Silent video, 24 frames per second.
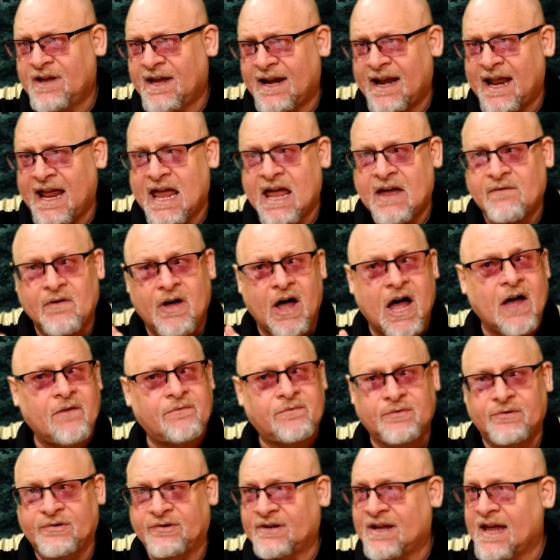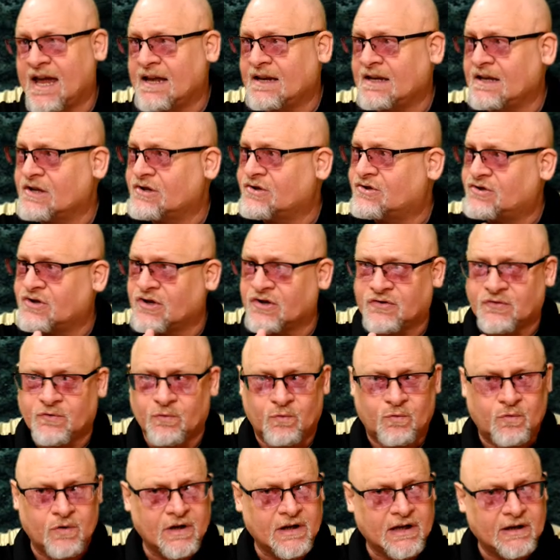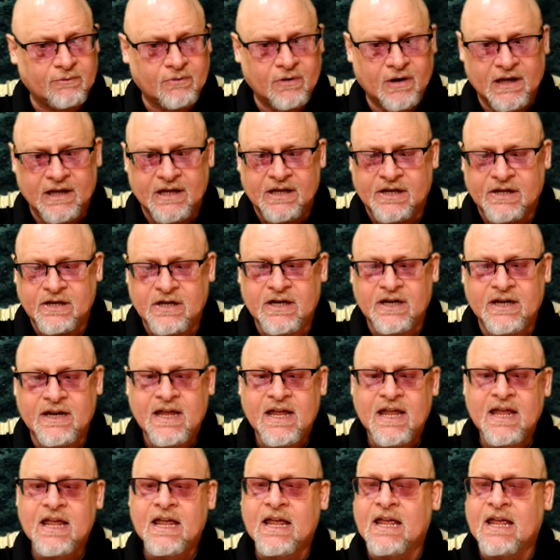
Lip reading: that have obfuscate is just really good.